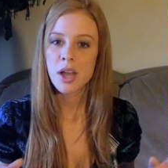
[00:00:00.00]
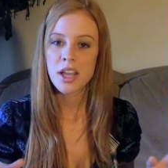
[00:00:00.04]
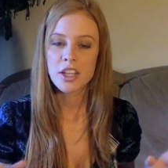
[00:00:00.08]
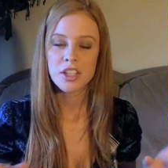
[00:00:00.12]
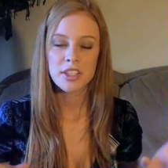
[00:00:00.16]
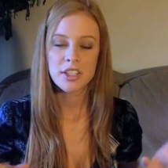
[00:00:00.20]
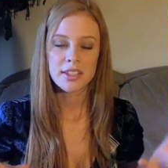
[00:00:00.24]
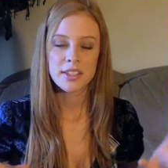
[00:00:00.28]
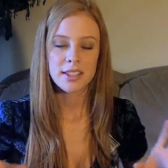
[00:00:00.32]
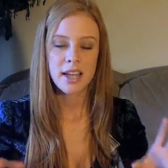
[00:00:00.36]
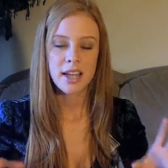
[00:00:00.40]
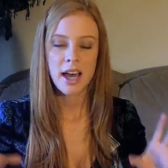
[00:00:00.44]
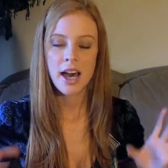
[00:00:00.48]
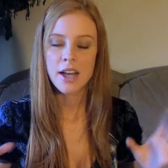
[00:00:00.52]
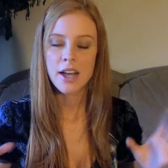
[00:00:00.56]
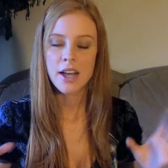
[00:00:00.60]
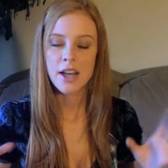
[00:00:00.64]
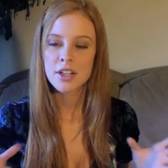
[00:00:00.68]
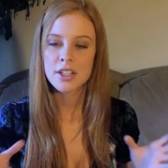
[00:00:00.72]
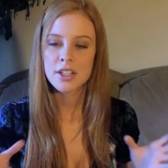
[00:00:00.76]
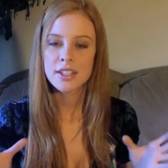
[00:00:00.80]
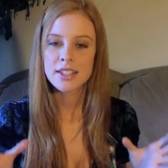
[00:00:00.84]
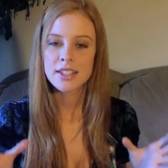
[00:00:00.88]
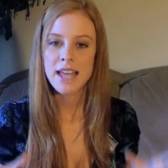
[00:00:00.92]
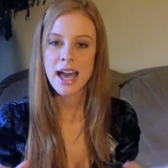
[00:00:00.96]
and just
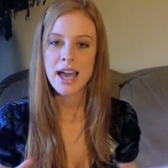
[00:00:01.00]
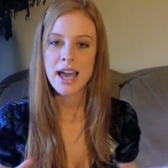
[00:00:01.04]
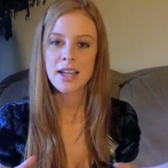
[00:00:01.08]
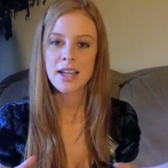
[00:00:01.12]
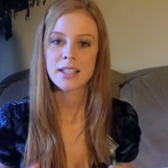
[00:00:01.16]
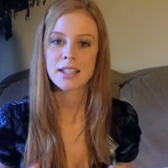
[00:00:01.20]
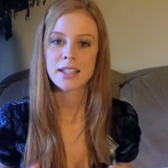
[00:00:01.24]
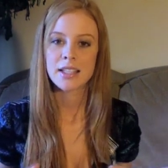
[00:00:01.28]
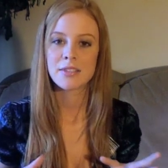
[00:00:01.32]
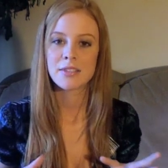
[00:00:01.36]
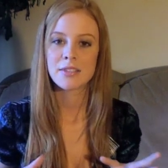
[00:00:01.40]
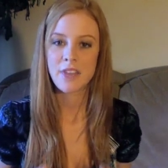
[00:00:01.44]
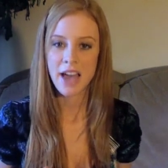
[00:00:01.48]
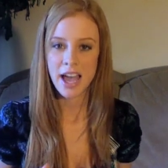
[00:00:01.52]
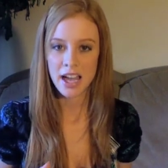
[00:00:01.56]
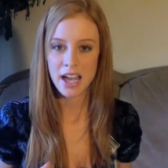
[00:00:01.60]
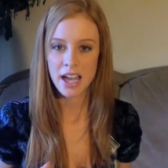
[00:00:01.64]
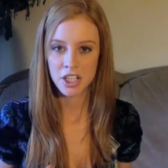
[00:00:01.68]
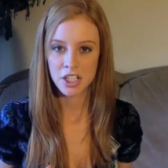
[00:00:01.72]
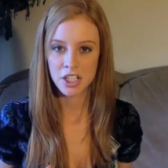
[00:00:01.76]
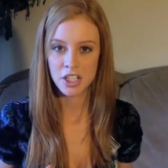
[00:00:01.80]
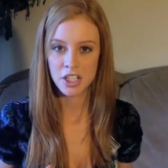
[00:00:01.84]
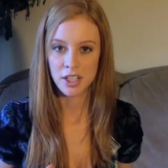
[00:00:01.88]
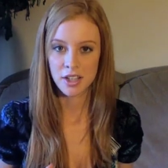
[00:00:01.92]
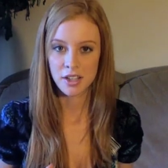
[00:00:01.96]
utter
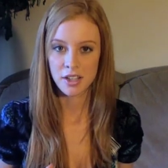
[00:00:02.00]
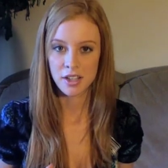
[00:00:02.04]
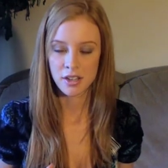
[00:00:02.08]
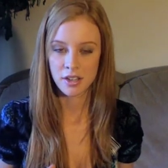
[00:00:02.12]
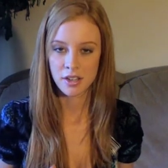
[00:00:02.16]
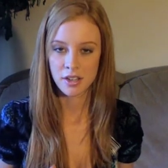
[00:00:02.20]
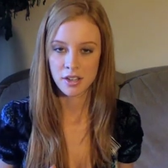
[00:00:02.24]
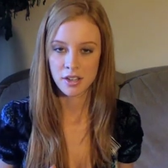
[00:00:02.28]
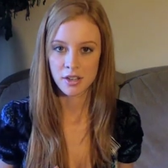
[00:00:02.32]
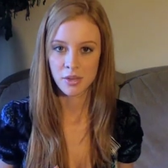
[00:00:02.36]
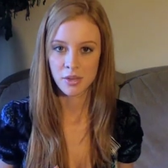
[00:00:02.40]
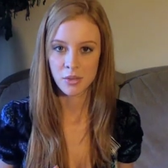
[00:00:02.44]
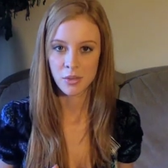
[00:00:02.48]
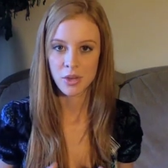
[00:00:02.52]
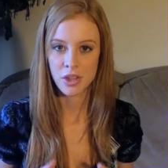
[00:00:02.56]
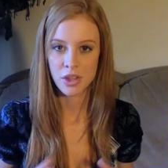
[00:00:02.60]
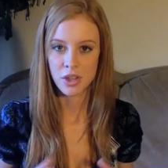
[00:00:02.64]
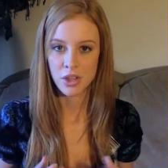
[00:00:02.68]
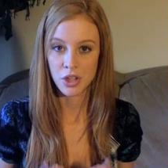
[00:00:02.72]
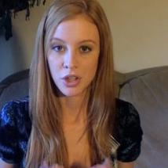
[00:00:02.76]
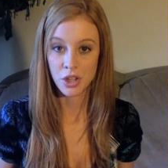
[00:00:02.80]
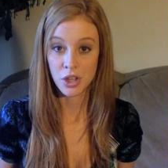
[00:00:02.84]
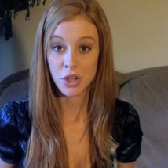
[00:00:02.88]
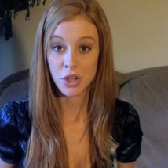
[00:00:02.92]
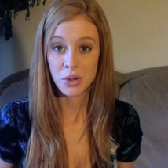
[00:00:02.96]
satisfaction
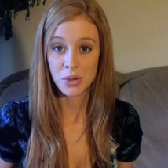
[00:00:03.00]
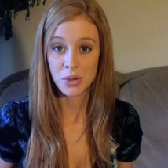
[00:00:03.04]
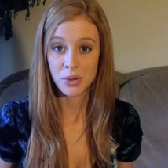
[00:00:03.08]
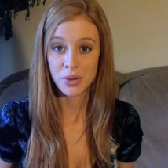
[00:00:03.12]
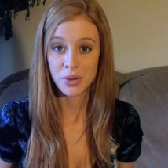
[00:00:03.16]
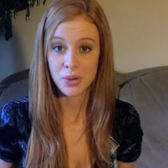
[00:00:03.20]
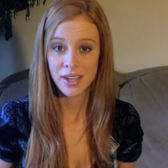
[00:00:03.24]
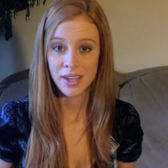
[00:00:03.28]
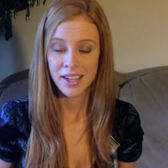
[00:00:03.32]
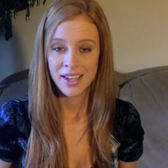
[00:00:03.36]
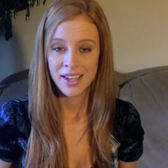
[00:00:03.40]
with you,